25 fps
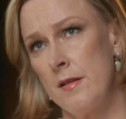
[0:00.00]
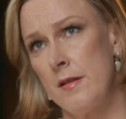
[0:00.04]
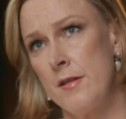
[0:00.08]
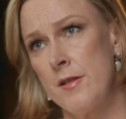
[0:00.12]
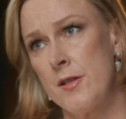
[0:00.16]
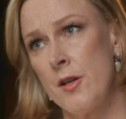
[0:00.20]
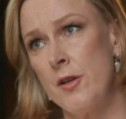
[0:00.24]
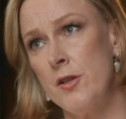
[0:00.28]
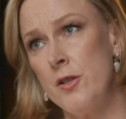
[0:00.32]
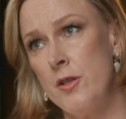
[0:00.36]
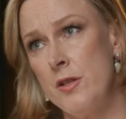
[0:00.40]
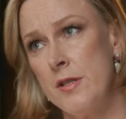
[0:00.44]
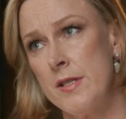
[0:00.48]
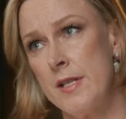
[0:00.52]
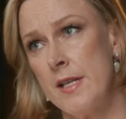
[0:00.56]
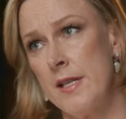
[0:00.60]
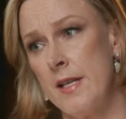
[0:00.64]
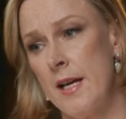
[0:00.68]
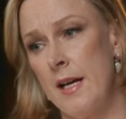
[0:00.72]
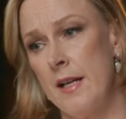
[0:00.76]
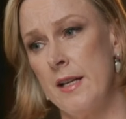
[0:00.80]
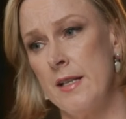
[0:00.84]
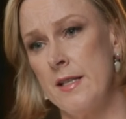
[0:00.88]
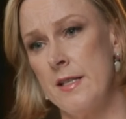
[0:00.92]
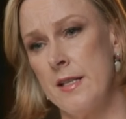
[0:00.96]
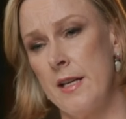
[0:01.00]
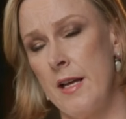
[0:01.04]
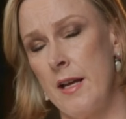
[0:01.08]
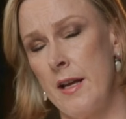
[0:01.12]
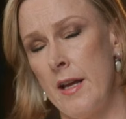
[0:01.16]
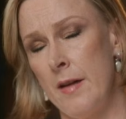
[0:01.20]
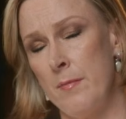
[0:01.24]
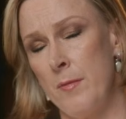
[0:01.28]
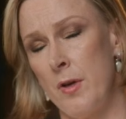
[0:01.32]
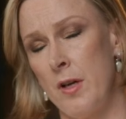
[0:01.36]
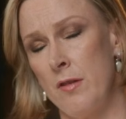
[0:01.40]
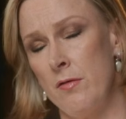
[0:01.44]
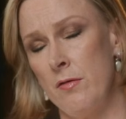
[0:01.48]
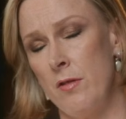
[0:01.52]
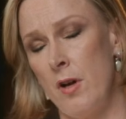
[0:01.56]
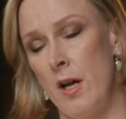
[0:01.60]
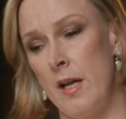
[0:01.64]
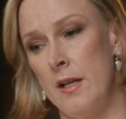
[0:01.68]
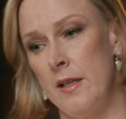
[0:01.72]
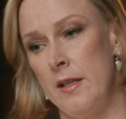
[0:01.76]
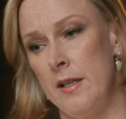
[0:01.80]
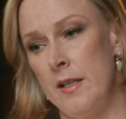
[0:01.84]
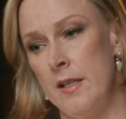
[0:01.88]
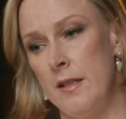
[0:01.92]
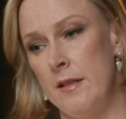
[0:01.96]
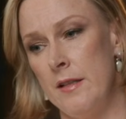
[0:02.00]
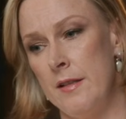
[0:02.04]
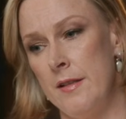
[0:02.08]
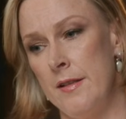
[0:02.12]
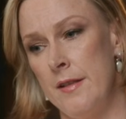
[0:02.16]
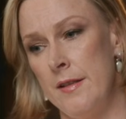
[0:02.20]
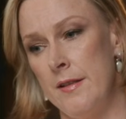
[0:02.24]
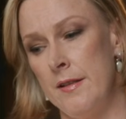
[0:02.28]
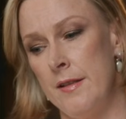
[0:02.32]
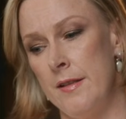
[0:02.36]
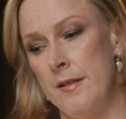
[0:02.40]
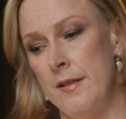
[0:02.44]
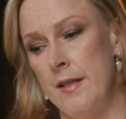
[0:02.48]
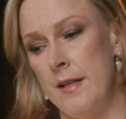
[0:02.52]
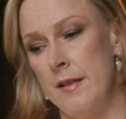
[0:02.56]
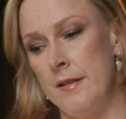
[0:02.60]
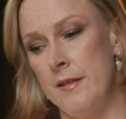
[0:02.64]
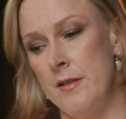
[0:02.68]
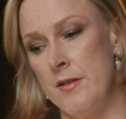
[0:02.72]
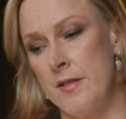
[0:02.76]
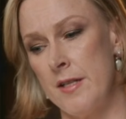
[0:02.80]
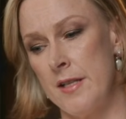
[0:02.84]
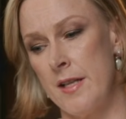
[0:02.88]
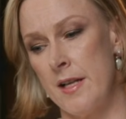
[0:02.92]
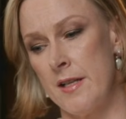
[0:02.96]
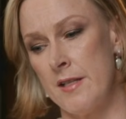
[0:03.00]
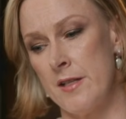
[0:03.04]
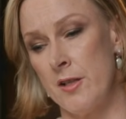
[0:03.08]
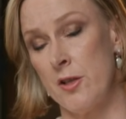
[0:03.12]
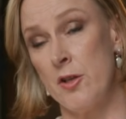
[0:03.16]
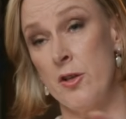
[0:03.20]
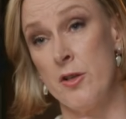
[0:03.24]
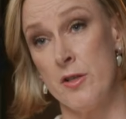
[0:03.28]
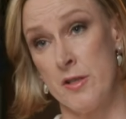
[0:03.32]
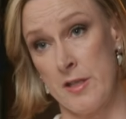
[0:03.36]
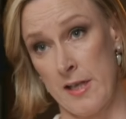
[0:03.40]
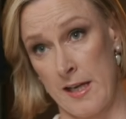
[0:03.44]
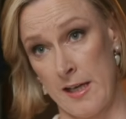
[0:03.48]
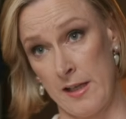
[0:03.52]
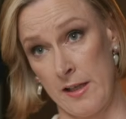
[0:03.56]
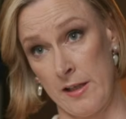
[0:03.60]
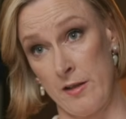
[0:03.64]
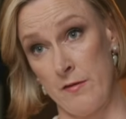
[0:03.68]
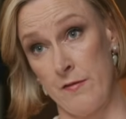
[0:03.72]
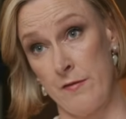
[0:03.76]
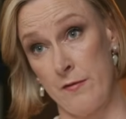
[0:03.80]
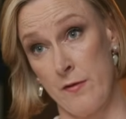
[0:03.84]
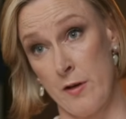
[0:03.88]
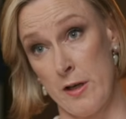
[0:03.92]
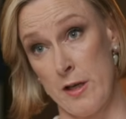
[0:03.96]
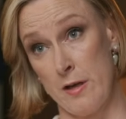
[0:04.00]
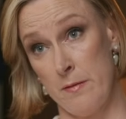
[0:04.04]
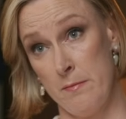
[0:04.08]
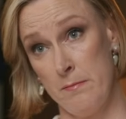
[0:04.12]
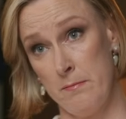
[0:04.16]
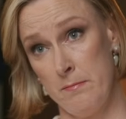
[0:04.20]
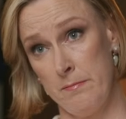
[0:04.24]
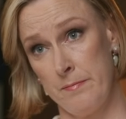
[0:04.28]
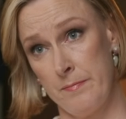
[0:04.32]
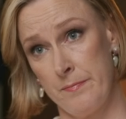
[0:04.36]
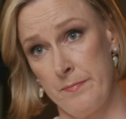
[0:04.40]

So you see that as, am I right in that you see that as a curtailing of freedom?